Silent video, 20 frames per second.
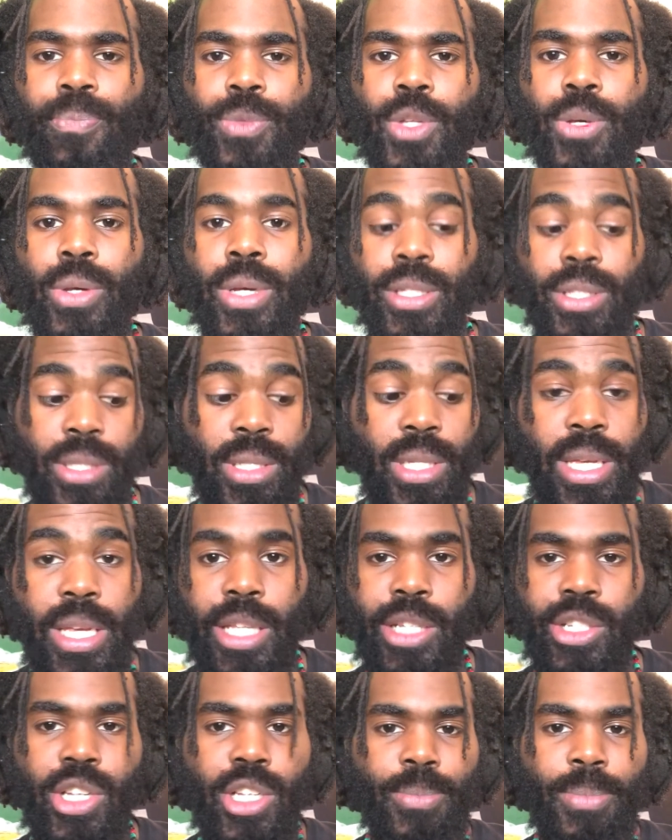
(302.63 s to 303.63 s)
You could
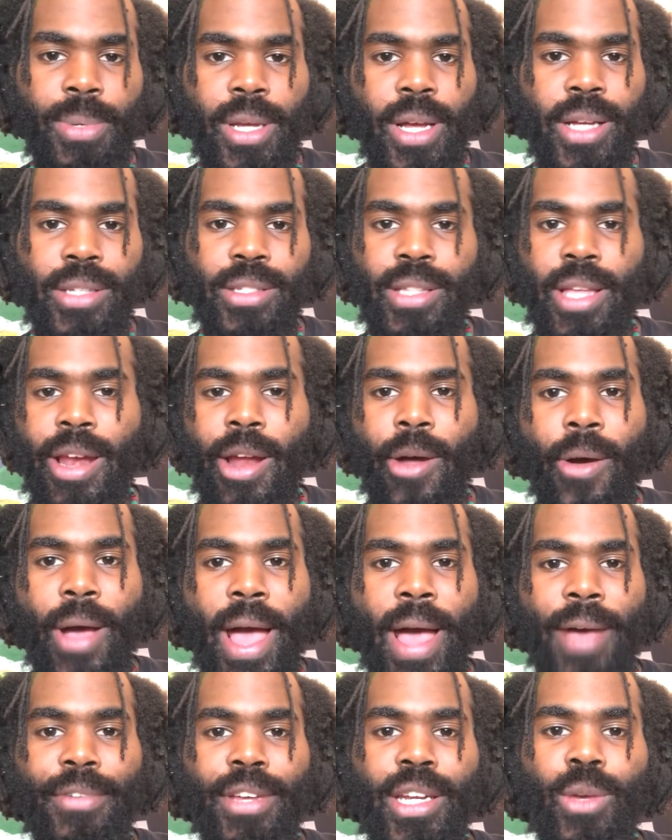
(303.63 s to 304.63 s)
see just because they don't
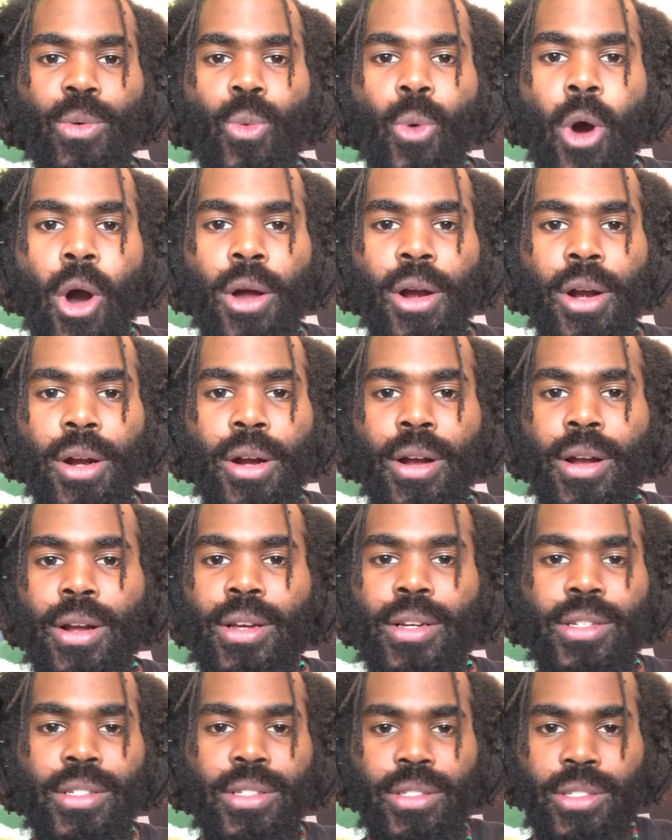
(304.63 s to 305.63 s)
have any water,
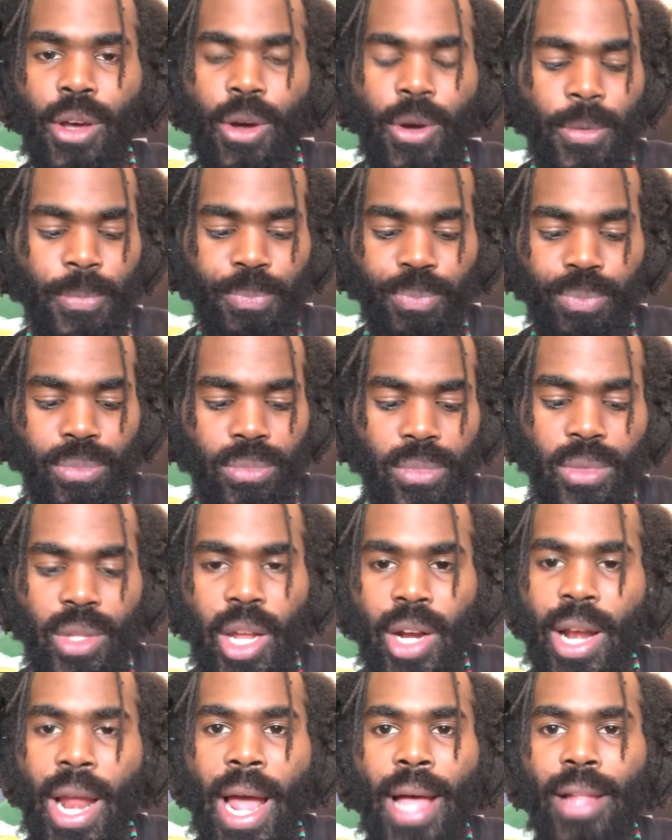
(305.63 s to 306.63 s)
so
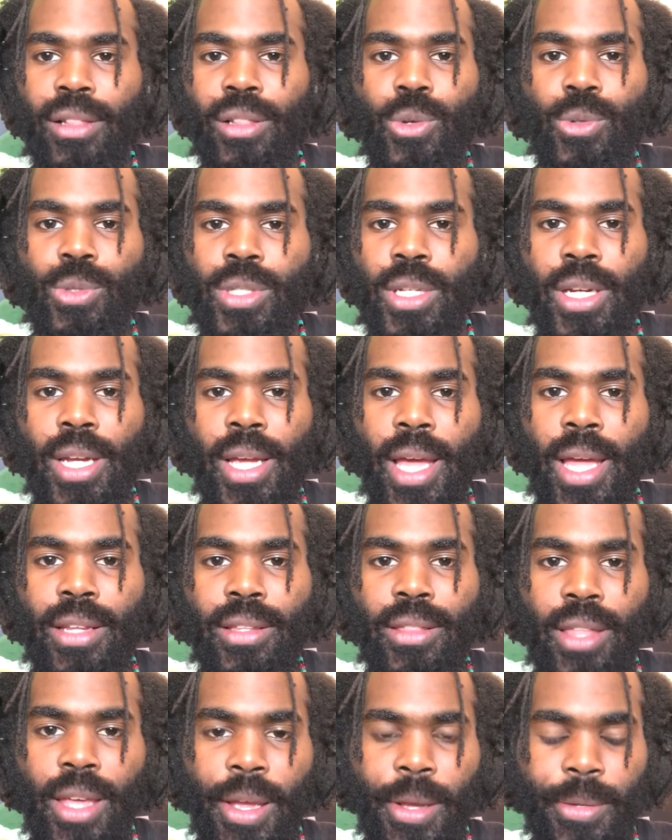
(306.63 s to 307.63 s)
they're not loosening
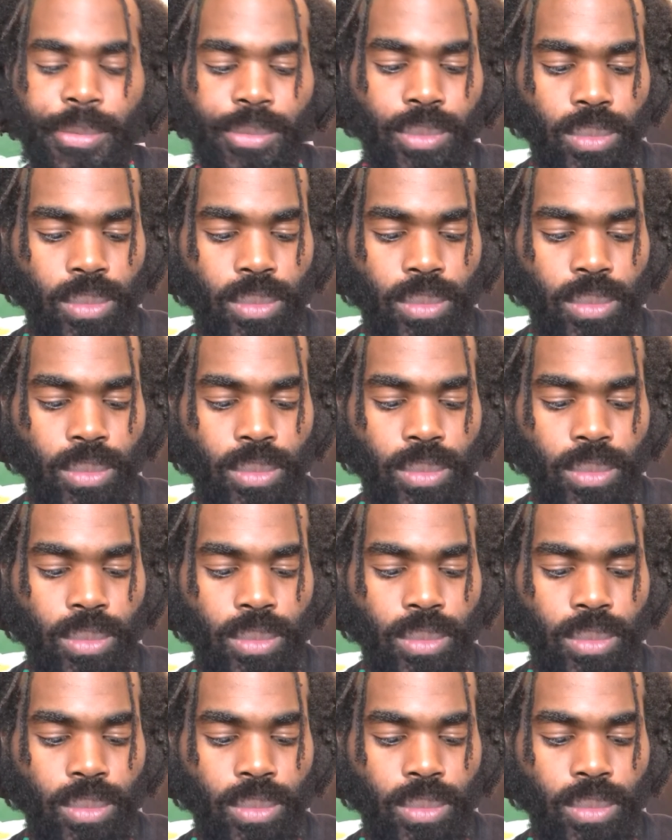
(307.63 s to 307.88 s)
anything.